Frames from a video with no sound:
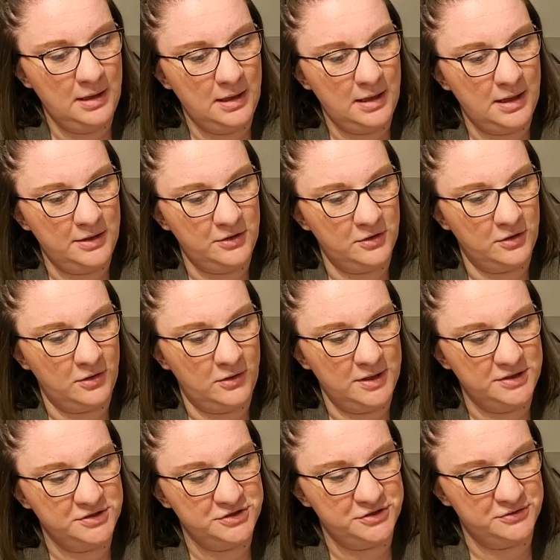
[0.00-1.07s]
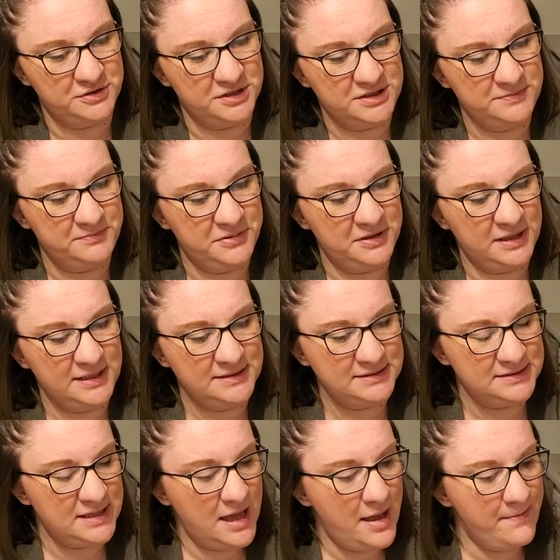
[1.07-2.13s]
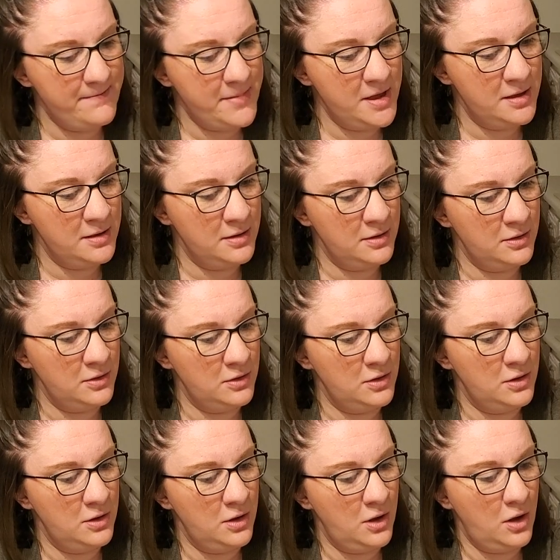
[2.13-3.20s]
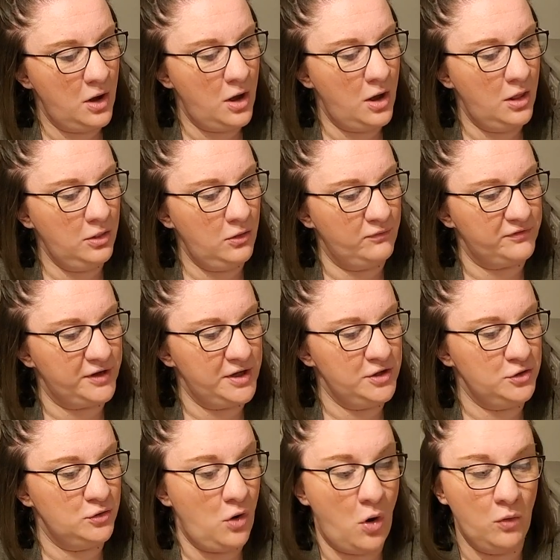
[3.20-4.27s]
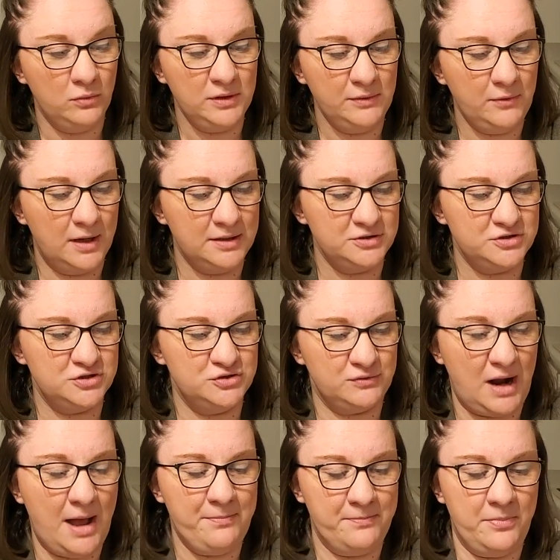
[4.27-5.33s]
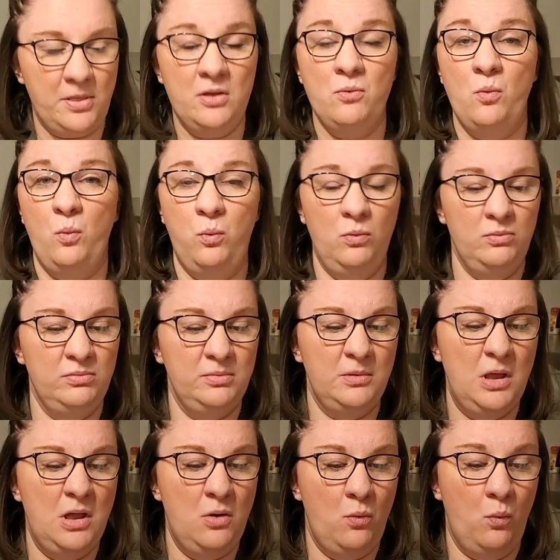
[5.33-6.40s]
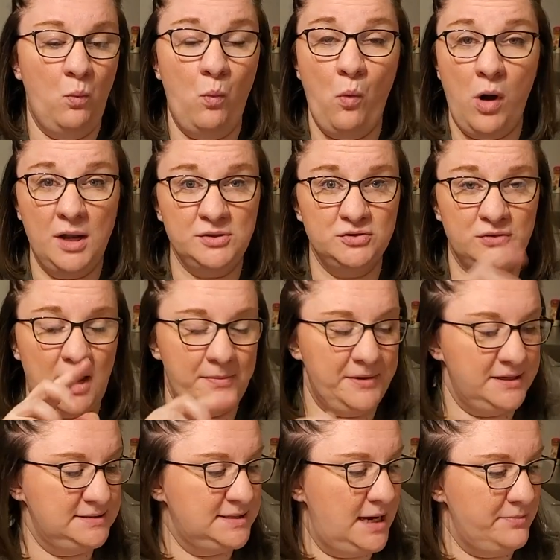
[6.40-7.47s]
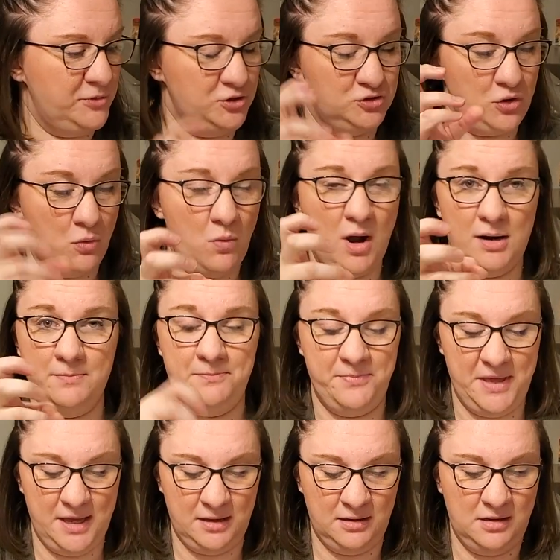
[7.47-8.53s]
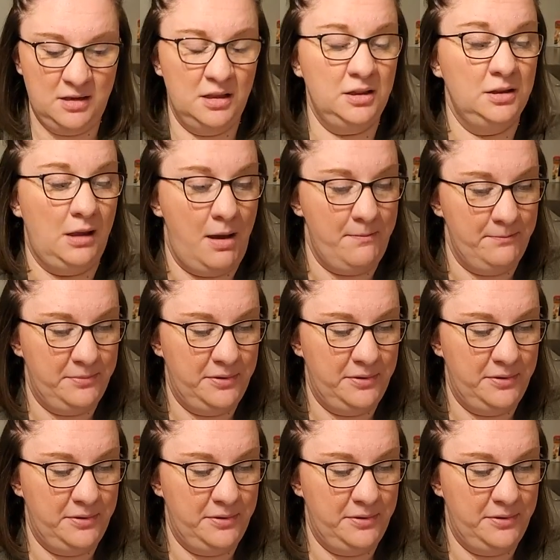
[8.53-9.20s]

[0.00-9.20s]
And you're going to just place them all over. And you only want it to drop 1 drop at a time. You don't want a big clump.